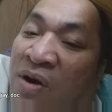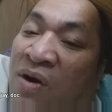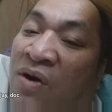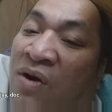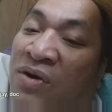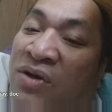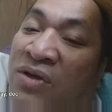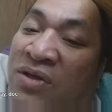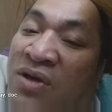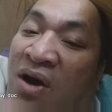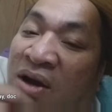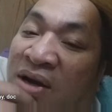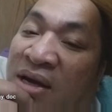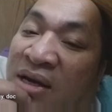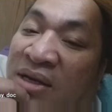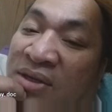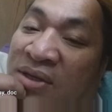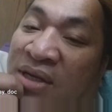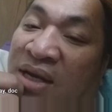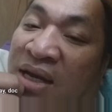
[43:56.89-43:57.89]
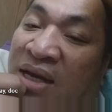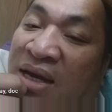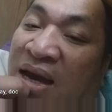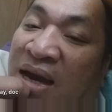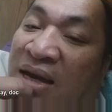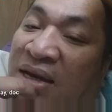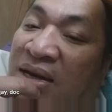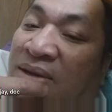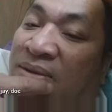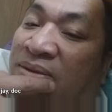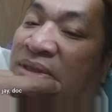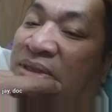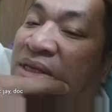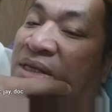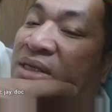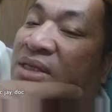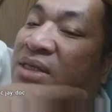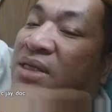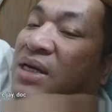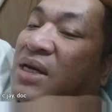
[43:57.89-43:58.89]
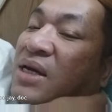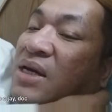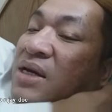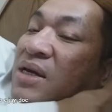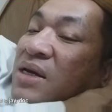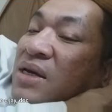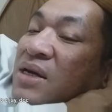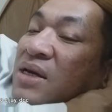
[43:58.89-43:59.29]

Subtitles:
Oh, you're talking to the guy named CJ.